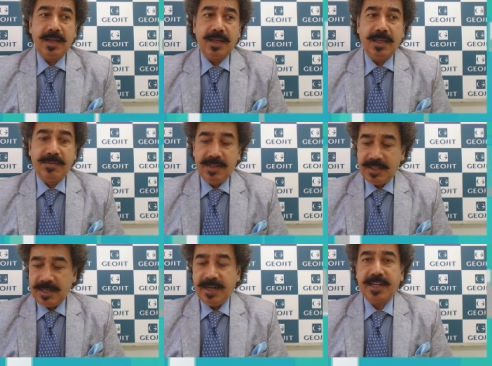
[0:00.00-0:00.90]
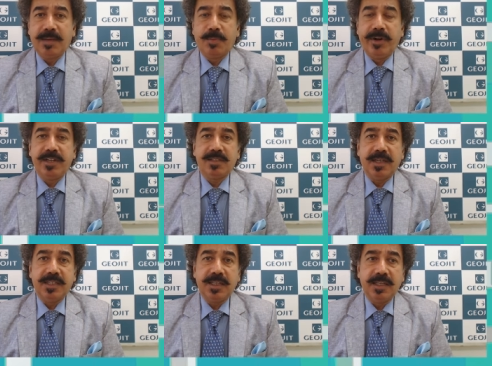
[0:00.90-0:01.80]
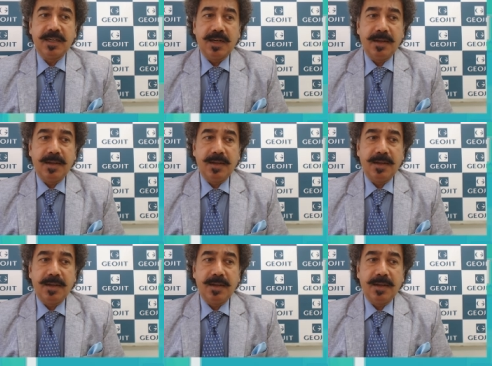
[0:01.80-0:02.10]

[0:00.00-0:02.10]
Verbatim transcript: given the data points, I think